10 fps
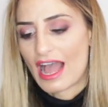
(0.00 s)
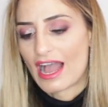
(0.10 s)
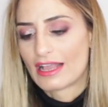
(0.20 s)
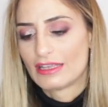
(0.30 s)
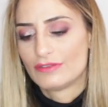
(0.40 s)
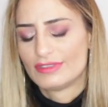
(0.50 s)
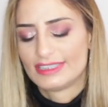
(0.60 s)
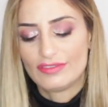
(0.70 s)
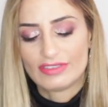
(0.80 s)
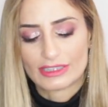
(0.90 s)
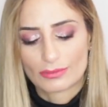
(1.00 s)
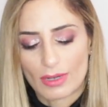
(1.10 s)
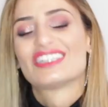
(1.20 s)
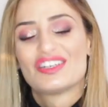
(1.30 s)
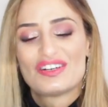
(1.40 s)
I received this
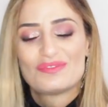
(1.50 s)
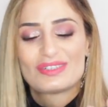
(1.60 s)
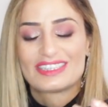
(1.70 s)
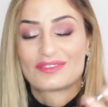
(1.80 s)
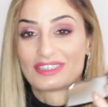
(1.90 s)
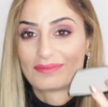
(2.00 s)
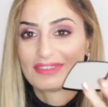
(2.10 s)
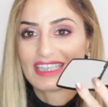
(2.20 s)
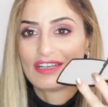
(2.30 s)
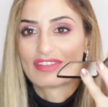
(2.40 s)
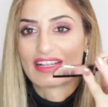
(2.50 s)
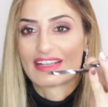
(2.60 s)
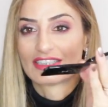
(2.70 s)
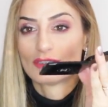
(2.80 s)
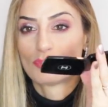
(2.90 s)
one, so it was a Christmas gift,
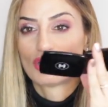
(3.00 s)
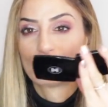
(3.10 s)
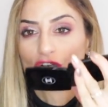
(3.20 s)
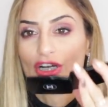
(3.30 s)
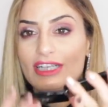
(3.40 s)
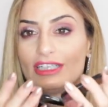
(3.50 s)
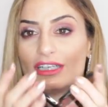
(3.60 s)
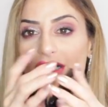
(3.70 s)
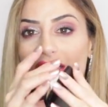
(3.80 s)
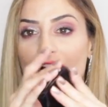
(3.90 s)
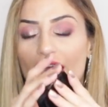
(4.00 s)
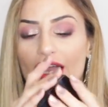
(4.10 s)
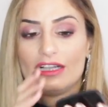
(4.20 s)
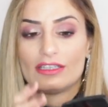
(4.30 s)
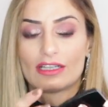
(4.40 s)
and I super enjoy it.
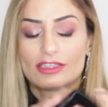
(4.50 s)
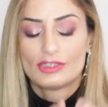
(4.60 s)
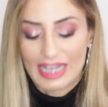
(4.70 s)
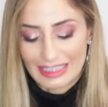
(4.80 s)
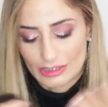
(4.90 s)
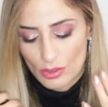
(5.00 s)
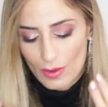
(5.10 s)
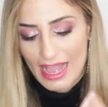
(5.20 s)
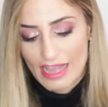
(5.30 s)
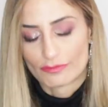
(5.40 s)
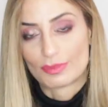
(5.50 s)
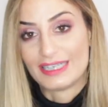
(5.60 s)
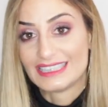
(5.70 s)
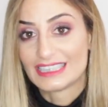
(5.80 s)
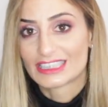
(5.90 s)
And as you guys know, I have
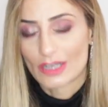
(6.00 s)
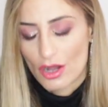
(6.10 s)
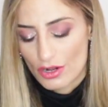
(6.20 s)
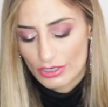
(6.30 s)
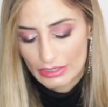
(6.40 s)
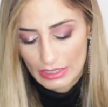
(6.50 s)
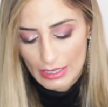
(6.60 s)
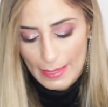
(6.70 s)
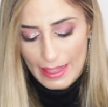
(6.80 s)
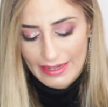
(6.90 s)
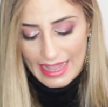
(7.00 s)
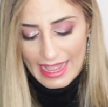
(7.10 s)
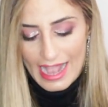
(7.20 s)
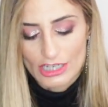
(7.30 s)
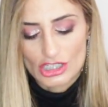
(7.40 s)
braces on, and I
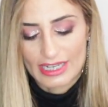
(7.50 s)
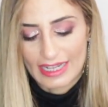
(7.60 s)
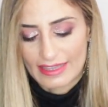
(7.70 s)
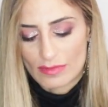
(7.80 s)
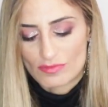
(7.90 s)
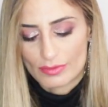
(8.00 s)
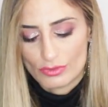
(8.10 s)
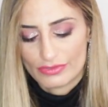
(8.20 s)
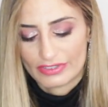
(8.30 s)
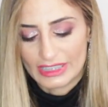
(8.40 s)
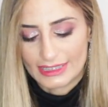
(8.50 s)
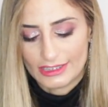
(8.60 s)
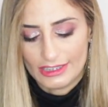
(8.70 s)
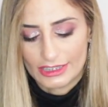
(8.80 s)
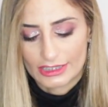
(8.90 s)
actually get them removed
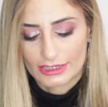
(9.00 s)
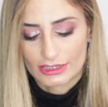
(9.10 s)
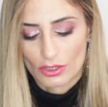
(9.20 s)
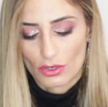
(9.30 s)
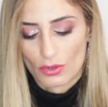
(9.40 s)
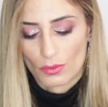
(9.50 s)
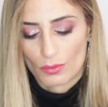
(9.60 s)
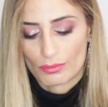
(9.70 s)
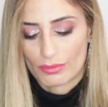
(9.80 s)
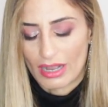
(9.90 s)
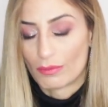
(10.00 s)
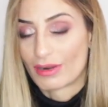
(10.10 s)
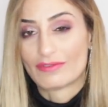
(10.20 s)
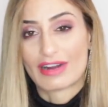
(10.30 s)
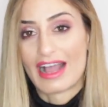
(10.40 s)
this year. So I,
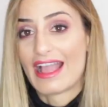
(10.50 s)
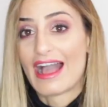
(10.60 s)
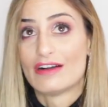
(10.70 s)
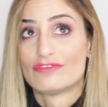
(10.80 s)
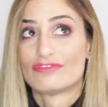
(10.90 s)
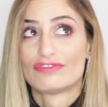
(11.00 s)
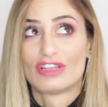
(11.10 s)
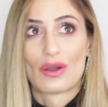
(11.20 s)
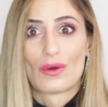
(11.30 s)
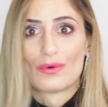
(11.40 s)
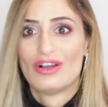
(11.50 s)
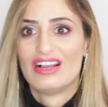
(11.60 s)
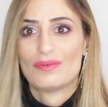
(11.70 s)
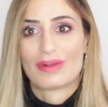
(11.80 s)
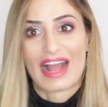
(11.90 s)
whenever I have, you know,
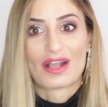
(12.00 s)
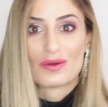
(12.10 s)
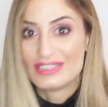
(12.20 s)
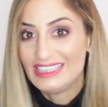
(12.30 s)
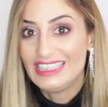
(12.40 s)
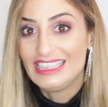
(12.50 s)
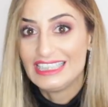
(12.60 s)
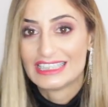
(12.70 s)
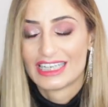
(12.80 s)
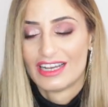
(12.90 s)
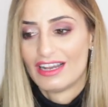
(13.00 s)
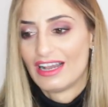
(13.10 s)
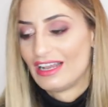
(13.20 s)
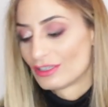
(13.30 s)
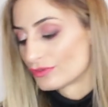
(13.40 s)
when I go eat,
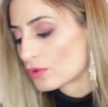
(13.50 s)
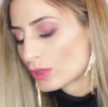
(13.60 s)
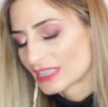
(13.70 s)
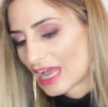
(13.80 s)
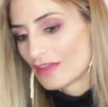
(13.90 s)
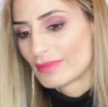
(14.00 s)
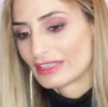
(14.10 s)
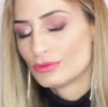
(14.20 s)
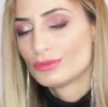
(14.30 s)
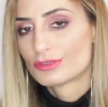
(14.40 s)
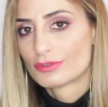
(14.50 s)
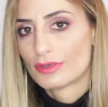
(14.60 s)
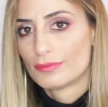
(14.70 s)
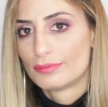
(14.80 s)
and of course I have my tooth,